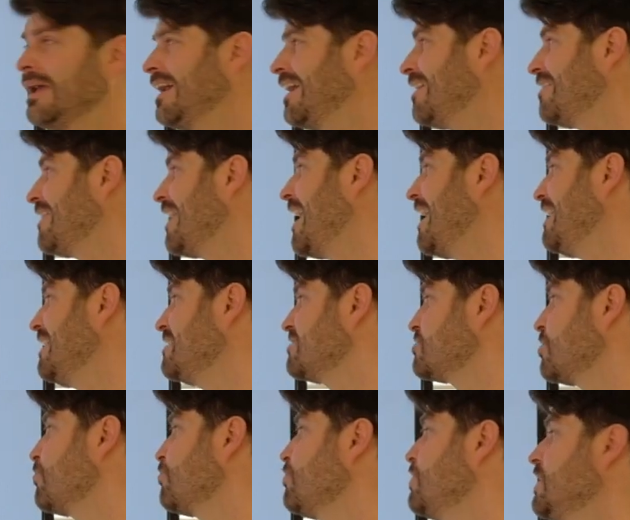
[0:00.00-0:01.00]
And that is
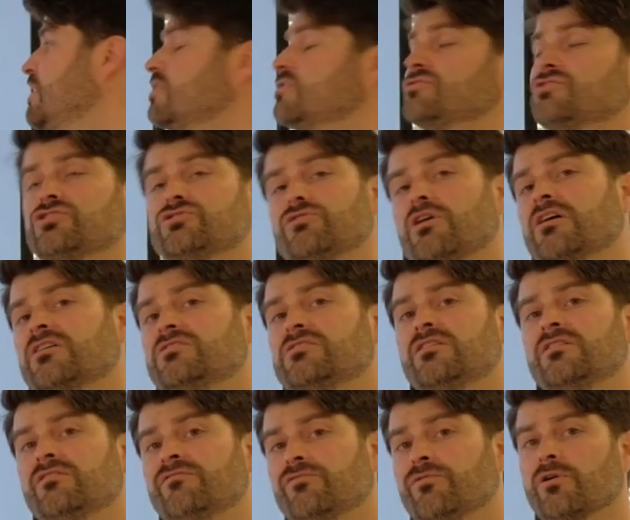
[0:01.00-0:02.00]
a
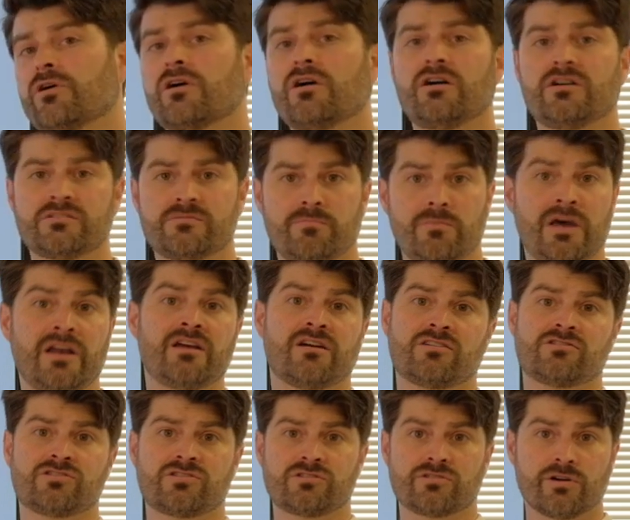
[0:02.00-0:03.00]
reconstructive or cosmetic
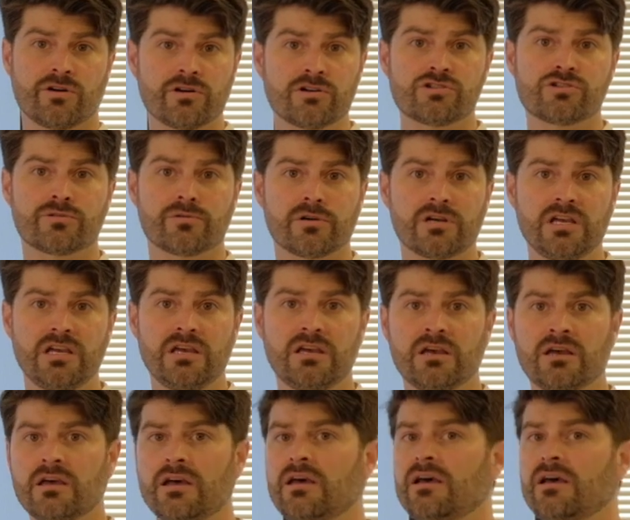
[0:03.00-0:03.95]
surgery